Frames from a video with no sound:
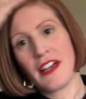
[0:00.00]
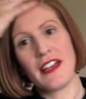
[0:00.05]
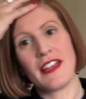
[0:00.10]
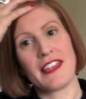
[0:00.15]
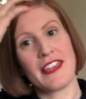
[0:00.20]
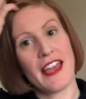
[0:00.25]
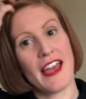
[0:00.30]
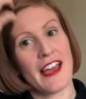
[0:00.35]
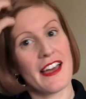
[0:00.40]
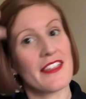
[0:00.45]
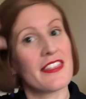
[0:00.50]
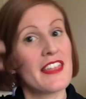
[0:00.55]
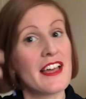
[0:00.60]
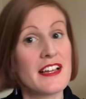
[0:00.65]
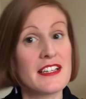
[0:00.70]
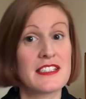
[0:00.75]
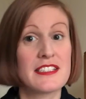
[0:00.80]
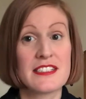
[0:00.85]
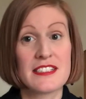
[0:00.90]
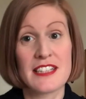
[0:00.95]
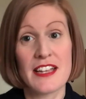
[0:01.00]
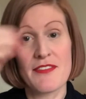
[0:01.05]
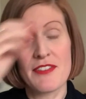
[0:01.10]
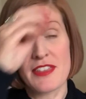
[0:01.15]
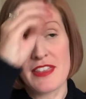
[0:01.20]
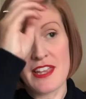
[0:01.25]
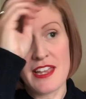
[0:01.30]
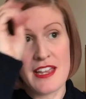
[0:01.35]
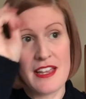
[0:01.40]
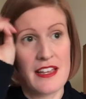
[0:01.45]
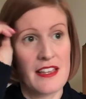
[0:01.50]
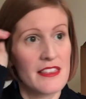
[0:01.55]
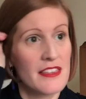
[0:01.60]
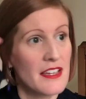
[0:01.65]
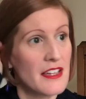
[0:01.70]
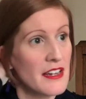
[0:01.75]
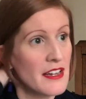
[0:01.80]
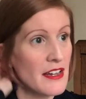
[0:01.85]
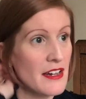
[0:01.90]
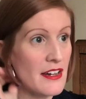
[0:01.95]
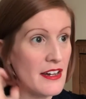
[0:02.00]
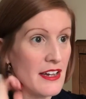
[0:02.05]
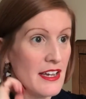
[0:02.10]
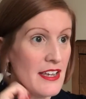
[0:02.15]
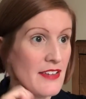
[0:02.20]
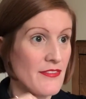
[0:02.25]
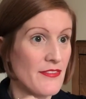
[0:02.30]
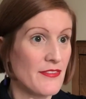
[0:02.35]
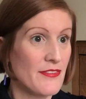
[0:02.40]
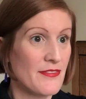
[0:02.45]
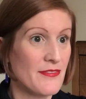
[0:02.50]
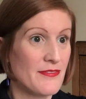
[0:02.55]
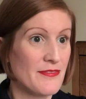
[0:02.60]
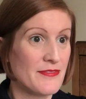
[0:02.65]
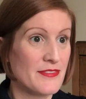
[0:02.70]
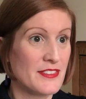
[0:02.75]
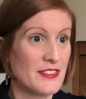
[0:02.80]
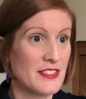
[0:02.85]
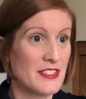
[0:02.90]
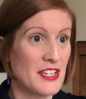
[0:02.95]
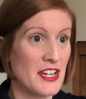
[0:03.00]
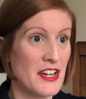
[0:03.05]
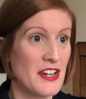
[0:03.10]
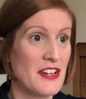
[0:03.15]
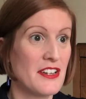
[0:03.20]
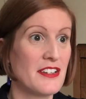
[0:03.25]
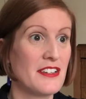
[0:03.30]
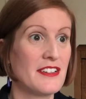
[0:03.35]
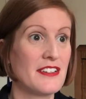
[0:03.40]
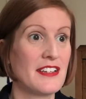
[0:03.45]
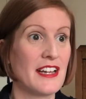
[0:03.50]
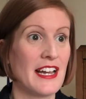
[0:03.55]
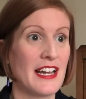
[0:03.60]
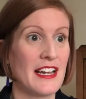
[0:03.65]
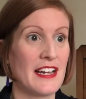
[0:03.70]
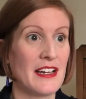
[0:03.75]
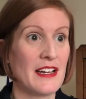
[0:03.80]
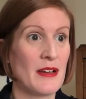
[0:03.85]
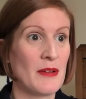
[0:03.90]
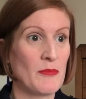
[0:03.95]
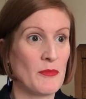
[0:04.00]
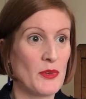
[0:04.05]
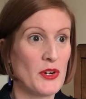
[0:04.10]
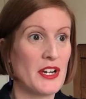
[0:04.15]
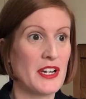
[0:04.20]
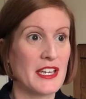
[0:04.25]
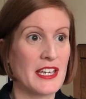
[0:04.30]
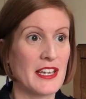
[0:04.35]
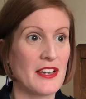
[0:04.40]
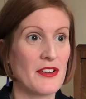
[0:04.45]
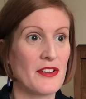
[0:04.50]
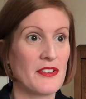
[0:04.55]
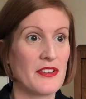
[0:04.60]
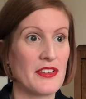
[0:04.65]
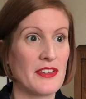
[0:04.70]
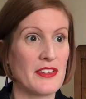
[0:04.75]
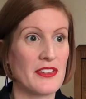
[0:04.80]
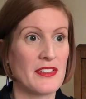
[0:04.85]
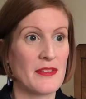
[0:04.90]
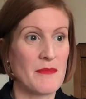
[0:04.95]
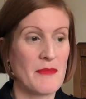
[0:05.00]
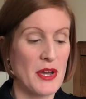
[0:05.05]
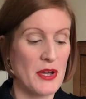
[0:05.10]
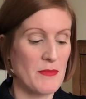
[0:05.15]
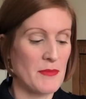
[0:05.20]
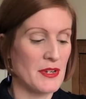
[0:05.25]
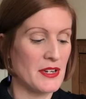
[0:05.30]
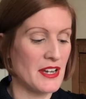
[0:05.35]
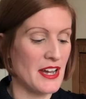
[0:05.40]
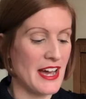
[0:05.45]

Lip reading: yeah, that's everything that I've done, working on at the moment.